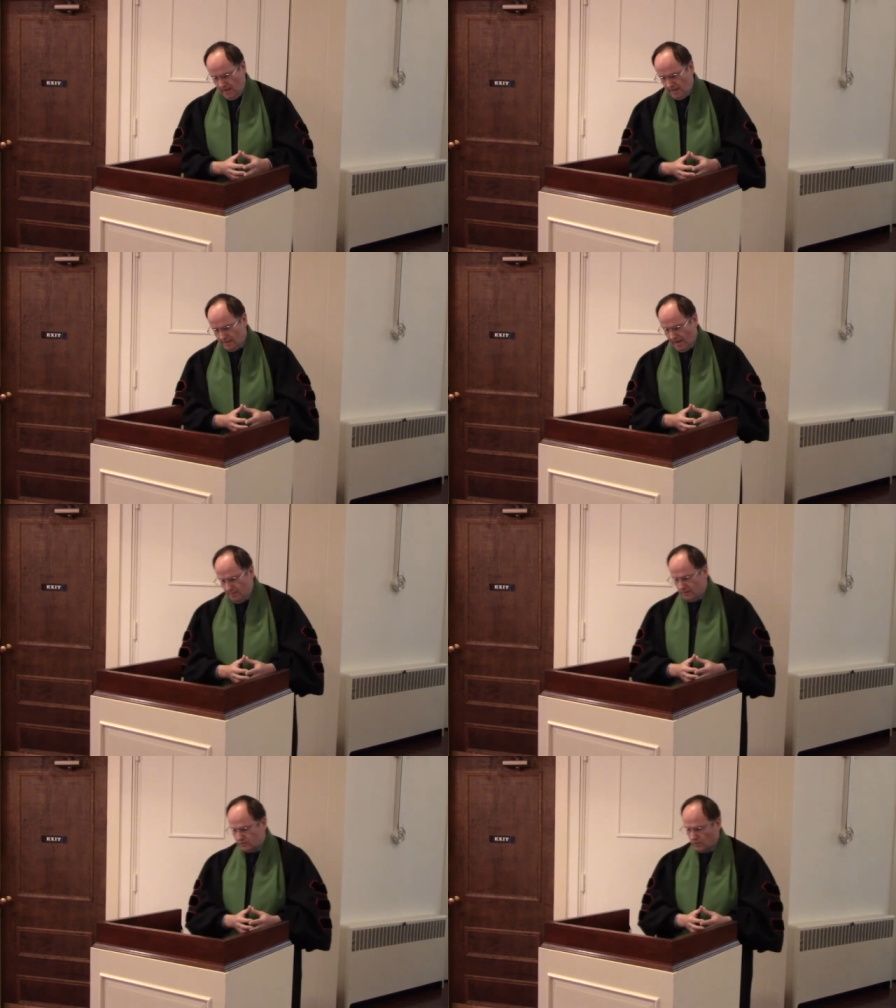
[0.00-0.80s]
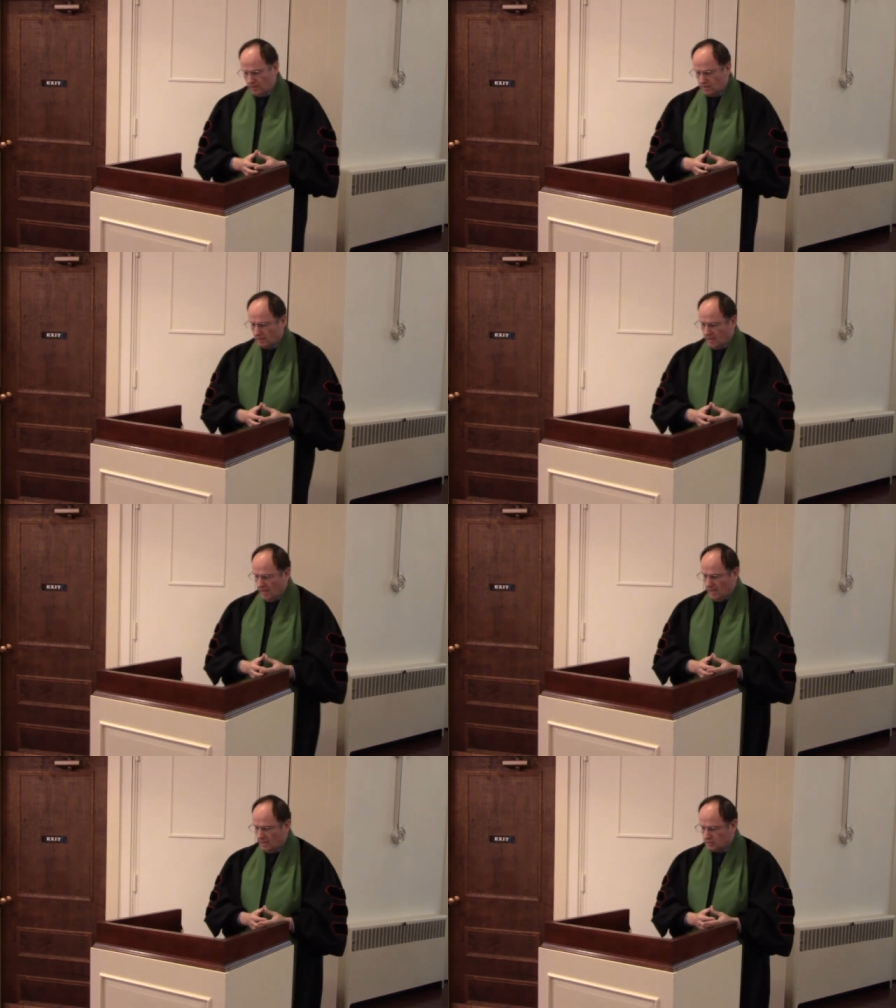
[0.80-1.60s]
He
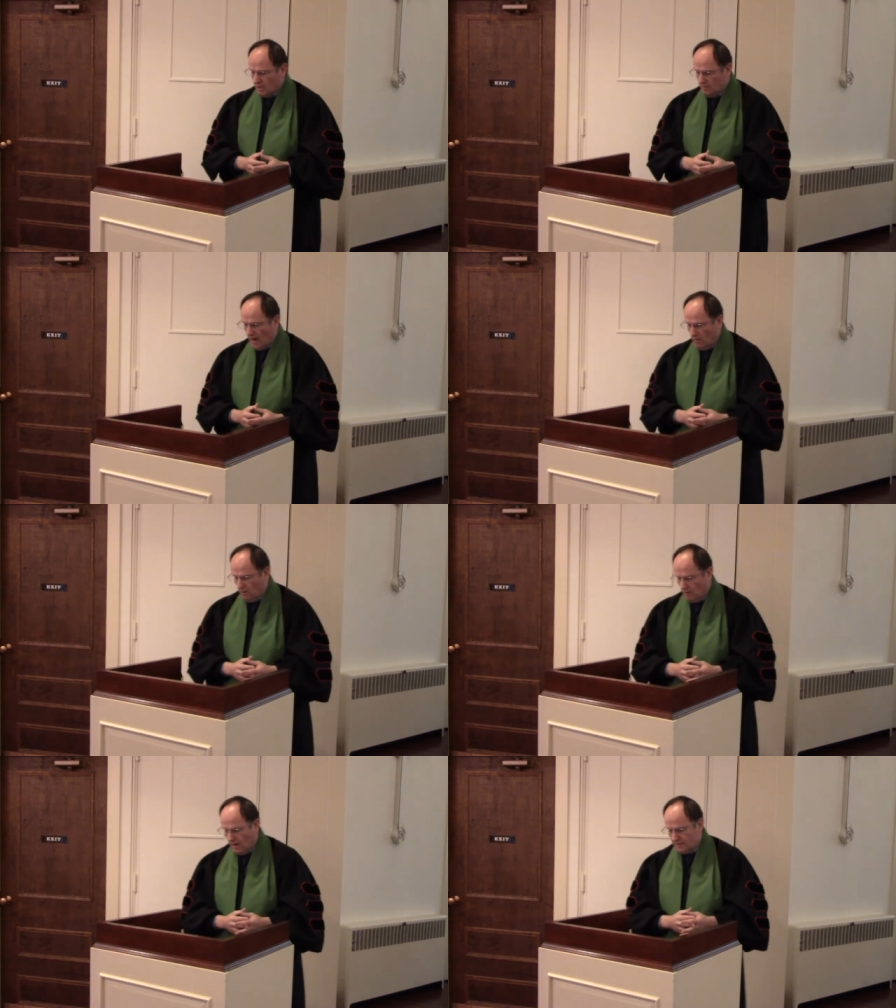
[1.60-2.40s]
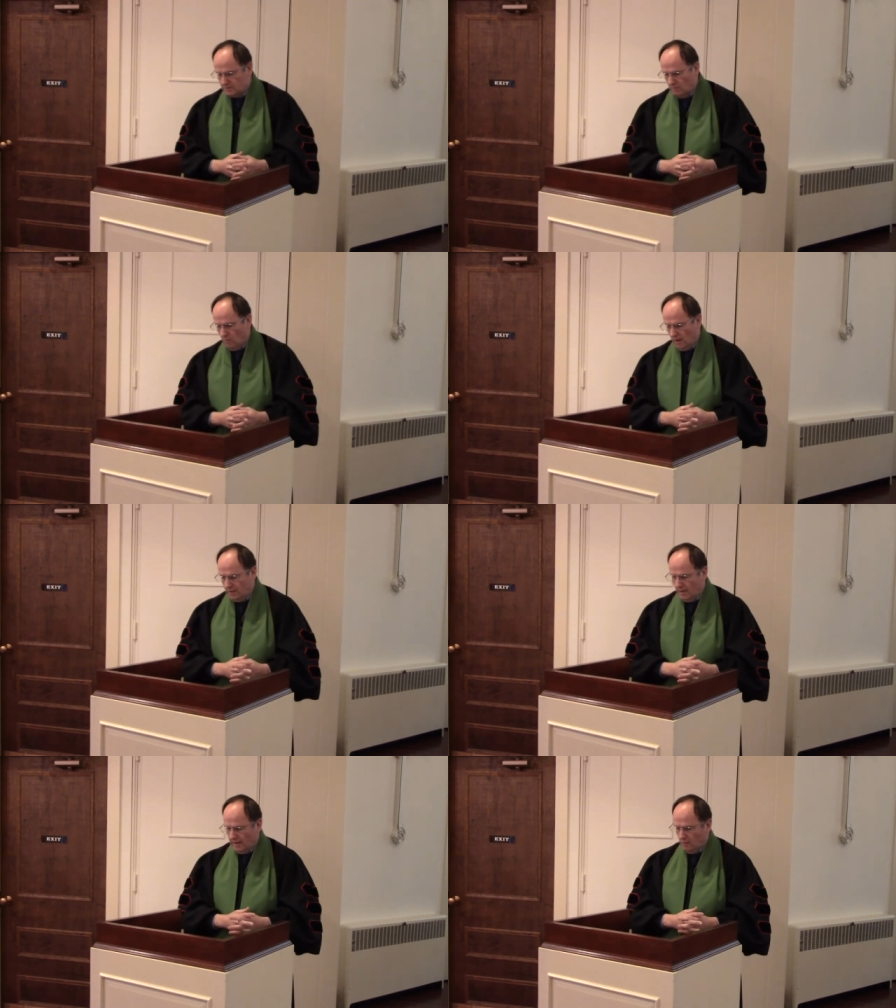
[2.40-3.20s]
demonstrated his power as the
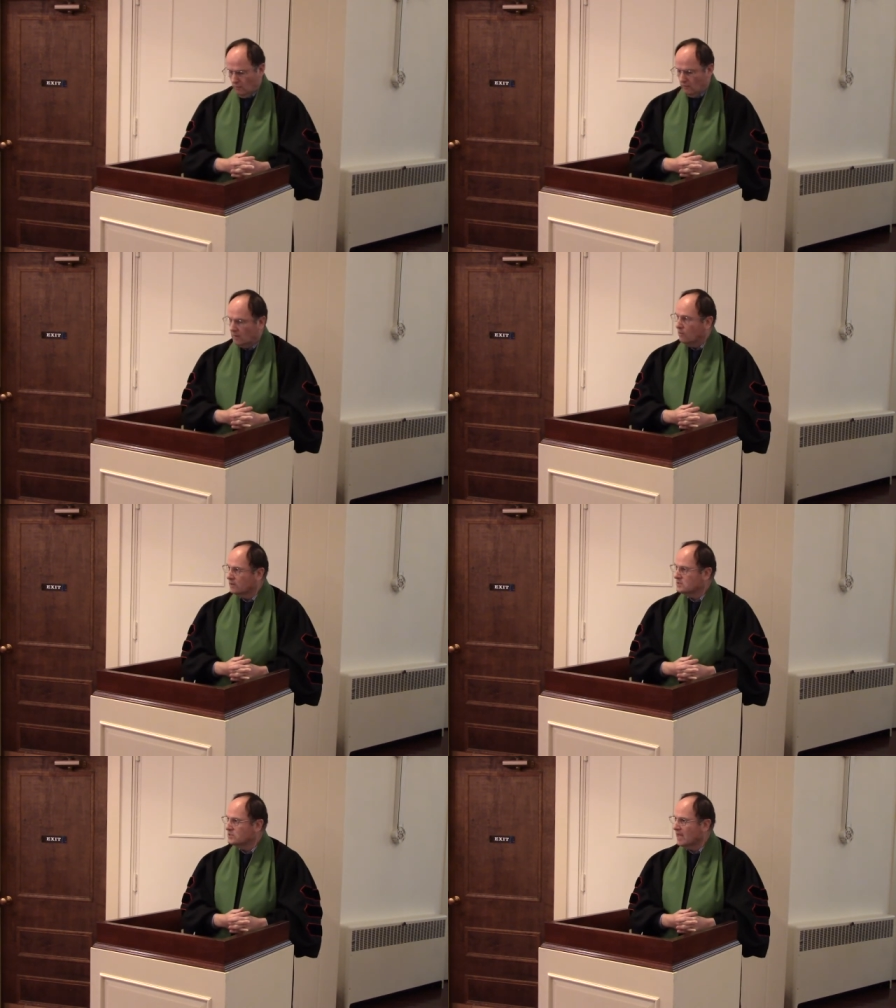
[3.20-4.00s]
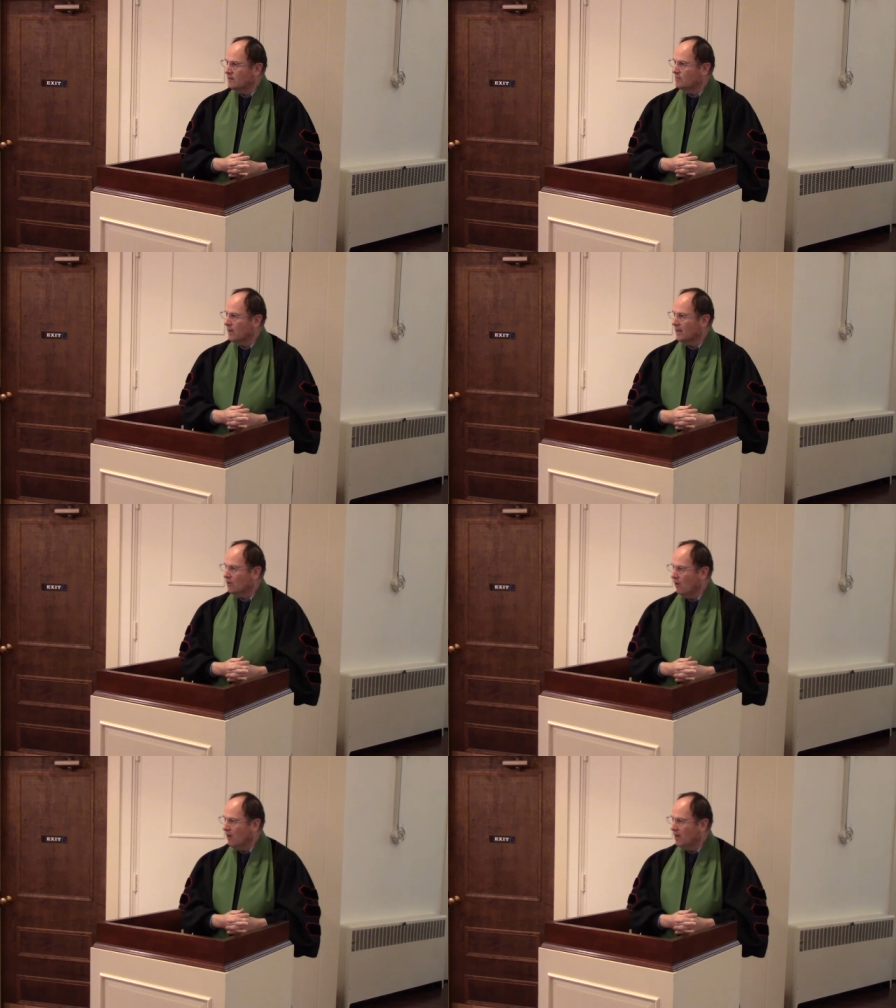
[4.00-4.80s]
one and only one sent by
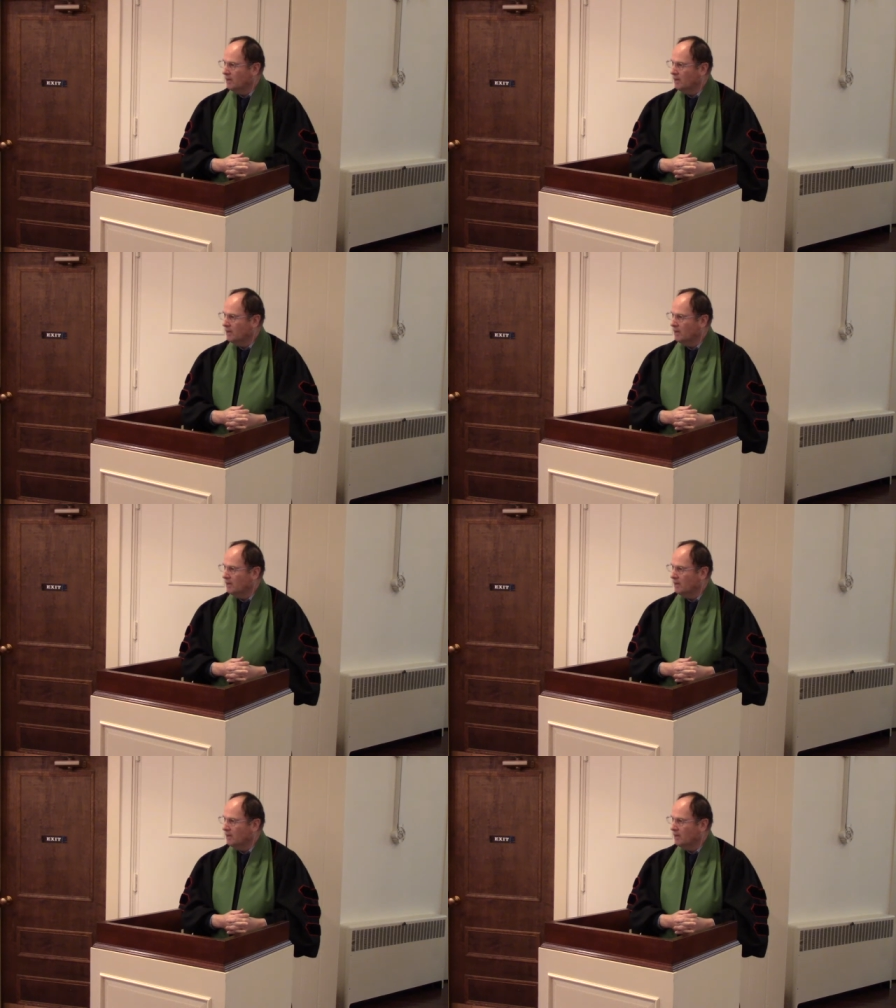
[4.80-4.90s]
God.